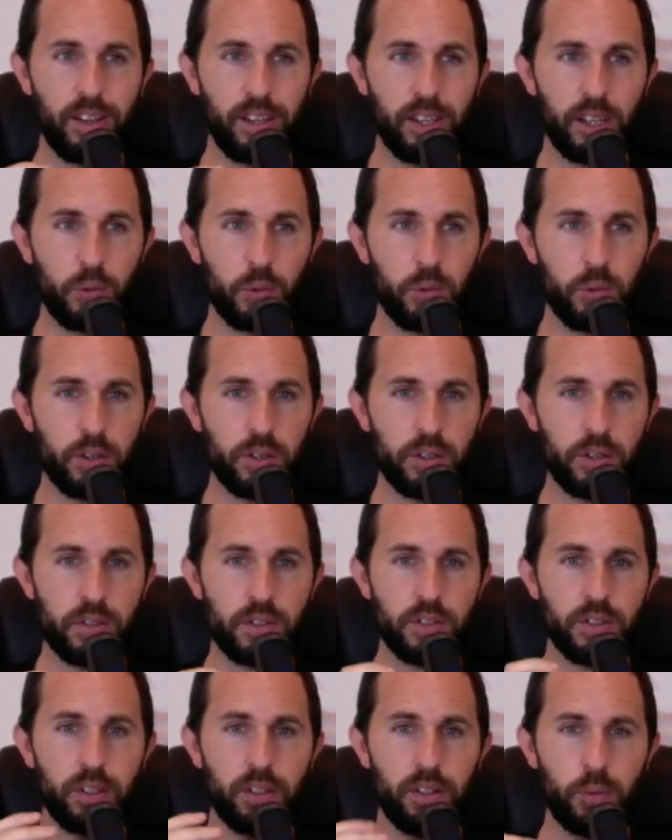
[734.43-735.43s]
It
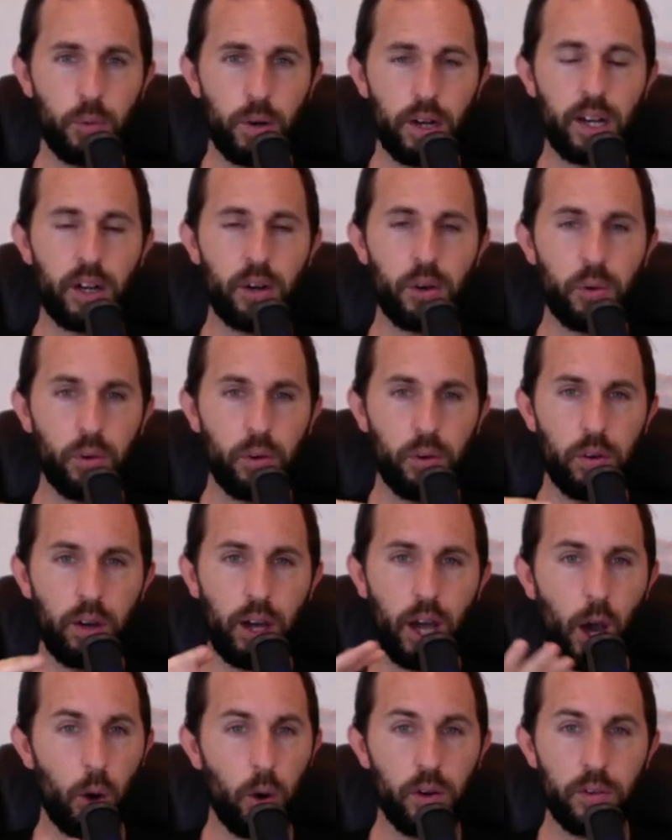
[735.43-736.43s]
was, wow,
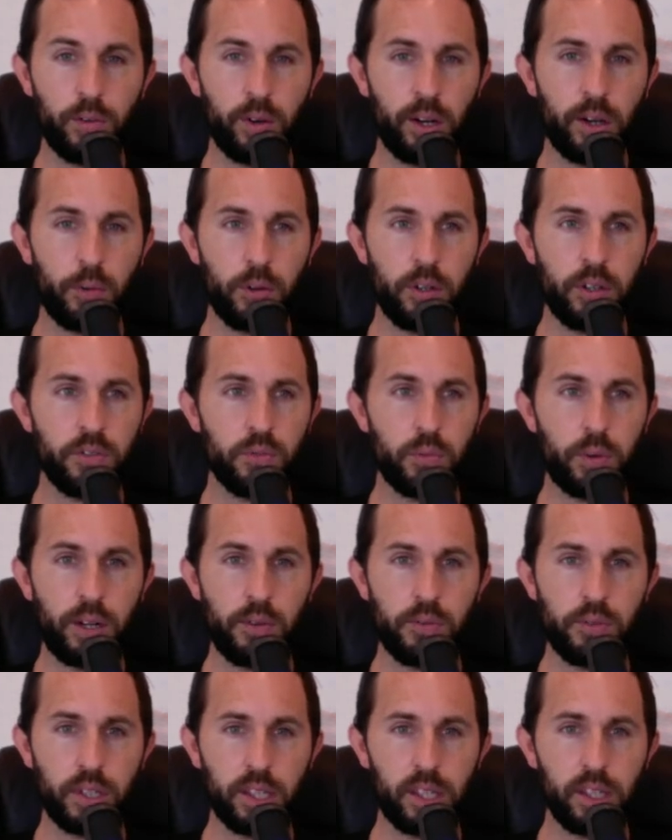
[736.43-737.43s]
however I was when I
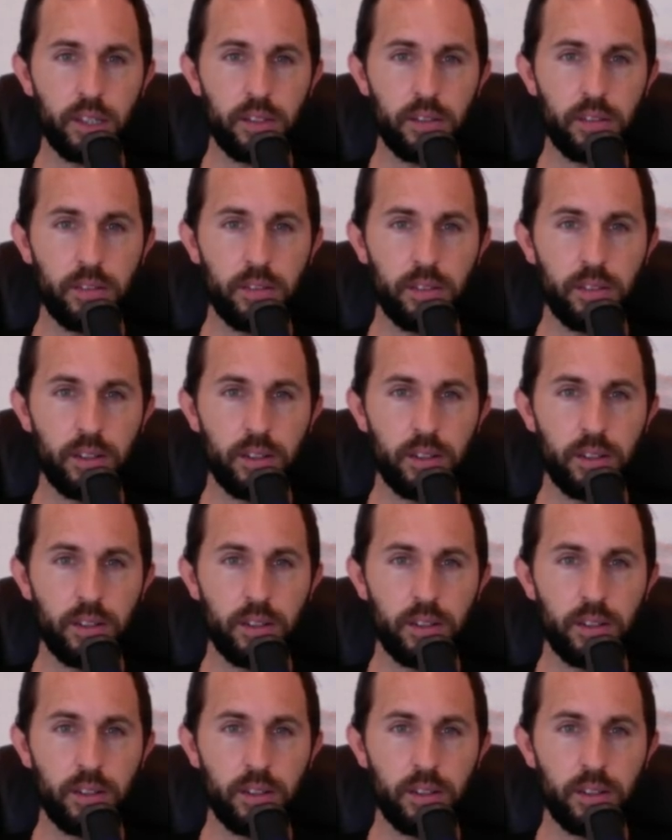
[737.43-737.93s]
was a kid,